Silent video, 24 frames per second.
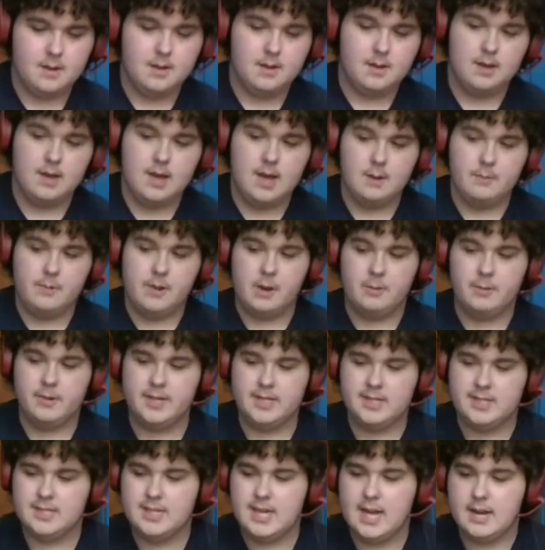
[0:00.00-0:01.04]
Yeah, but that being
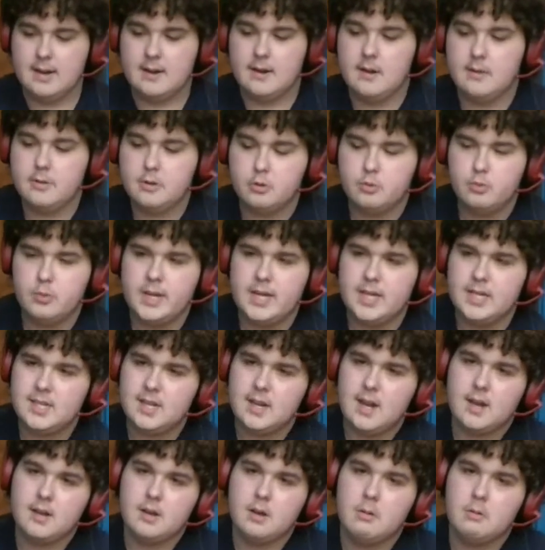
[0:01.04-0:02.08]
said, the reason
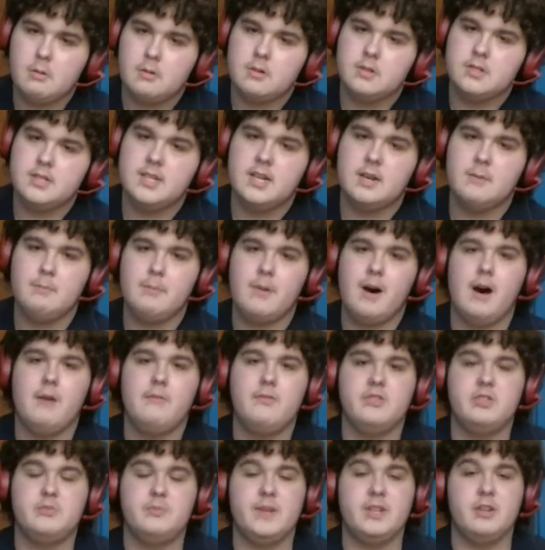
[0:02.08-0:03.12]
I don't consider Marvel
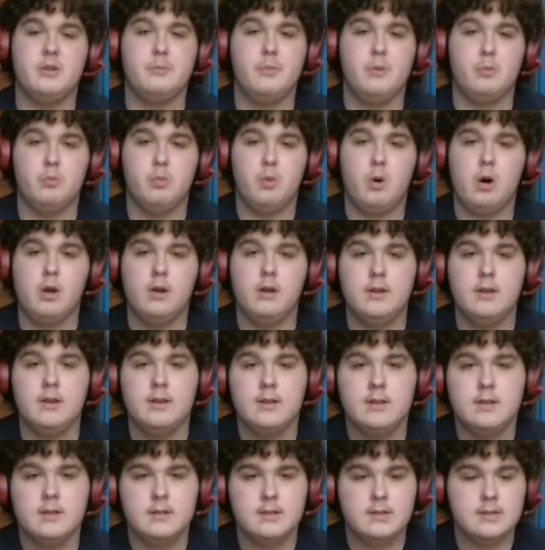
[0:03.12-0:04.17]
to be number 1 is
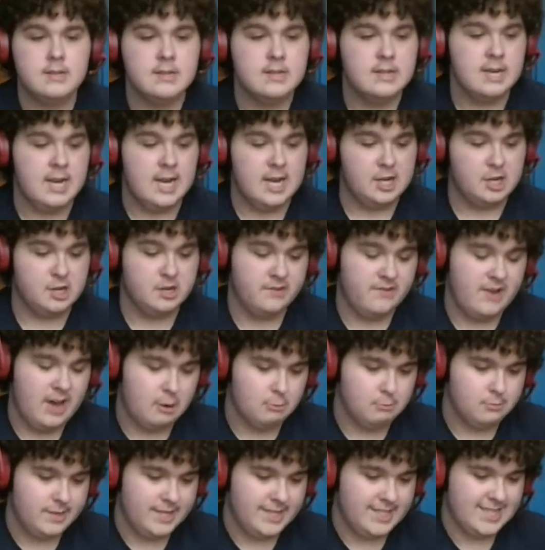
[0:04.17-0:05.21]
because of how
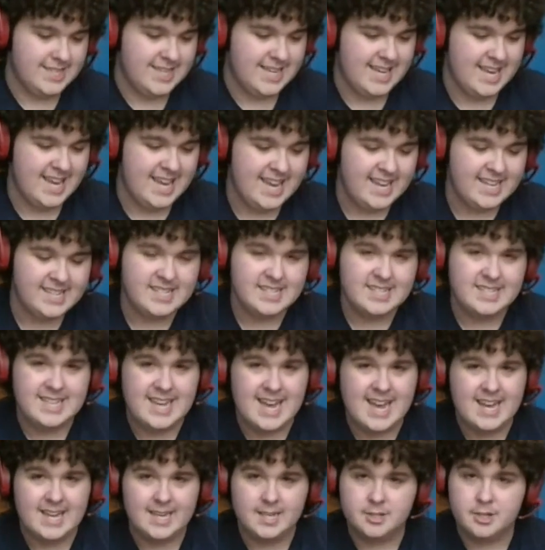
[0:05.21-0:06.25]
recent it is. Yeah,
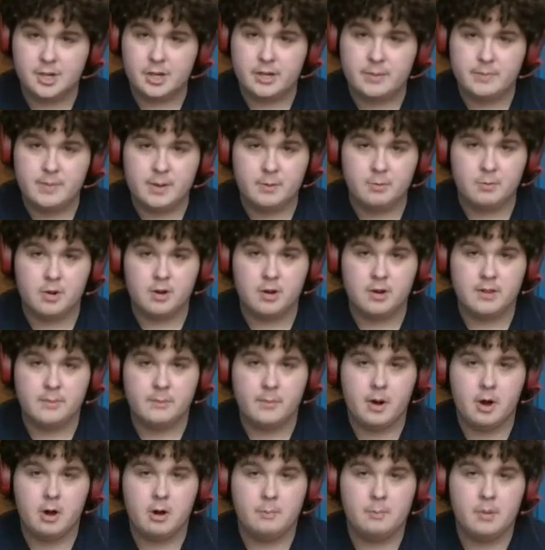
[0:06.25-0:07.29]
it's going to be one of the
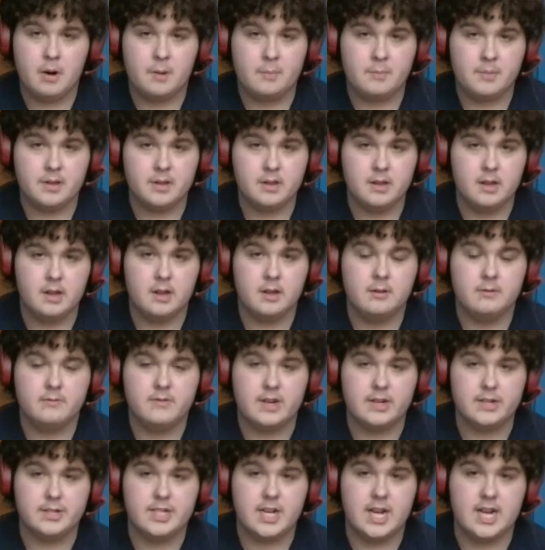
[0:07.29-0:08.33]
more popular
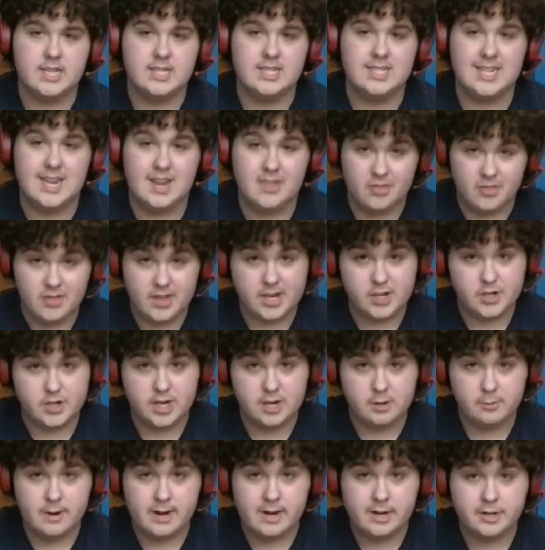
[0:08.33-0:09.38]
franchises in this
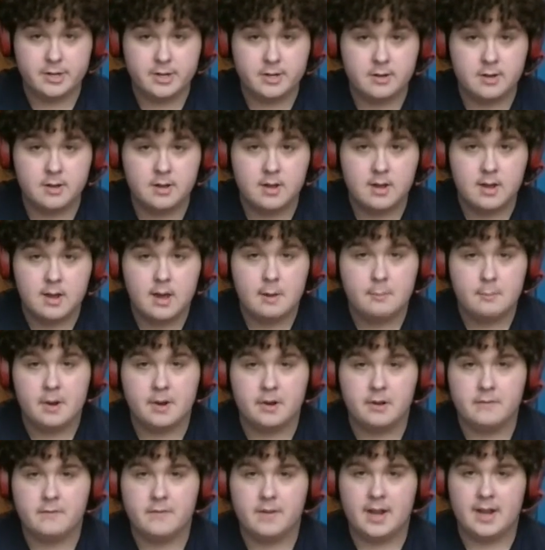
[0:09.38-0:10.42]
generation, but I
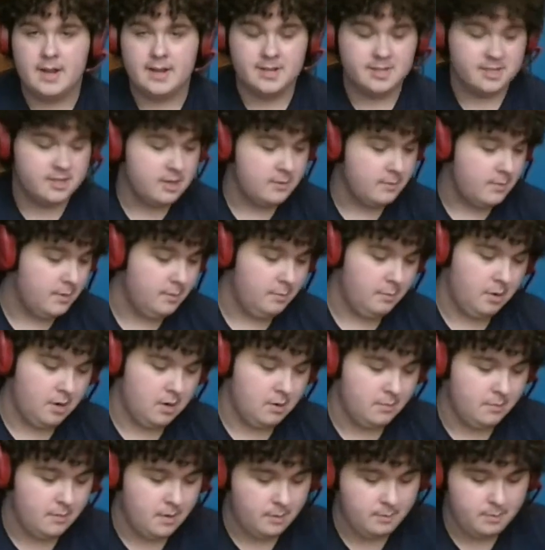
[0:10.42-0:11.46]
don't feel like it's going to be one of
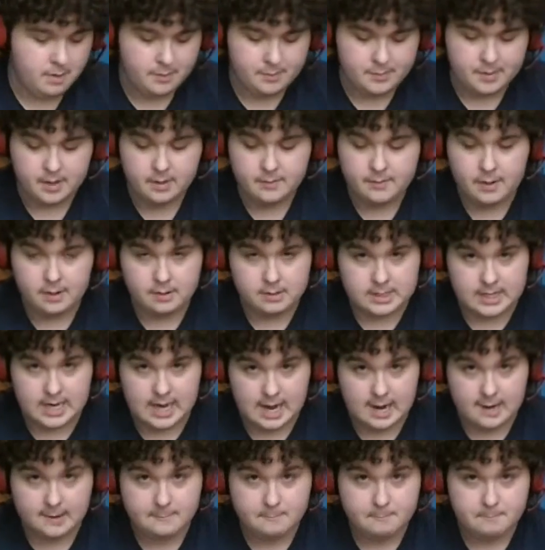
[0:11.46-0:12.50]
the more popular of all
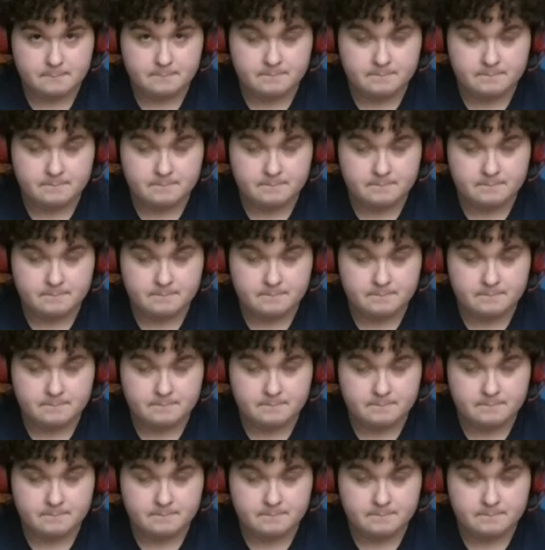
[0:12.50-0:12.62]
time.